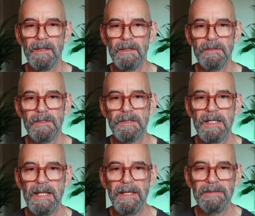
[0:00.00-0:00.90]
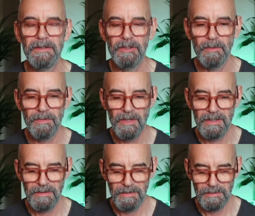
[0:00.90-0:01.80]
And then just letting your
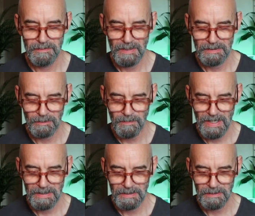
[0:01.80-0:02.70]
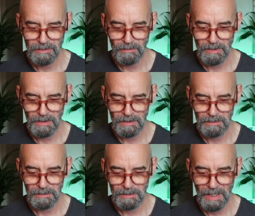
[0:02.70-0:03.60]
breath settle back into
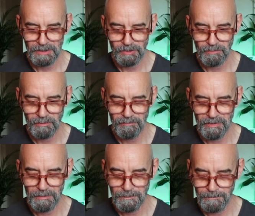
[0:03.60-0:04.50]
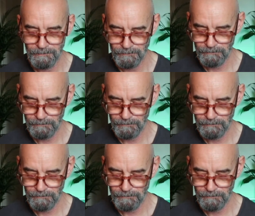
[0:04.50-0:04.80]
a natural rhythm.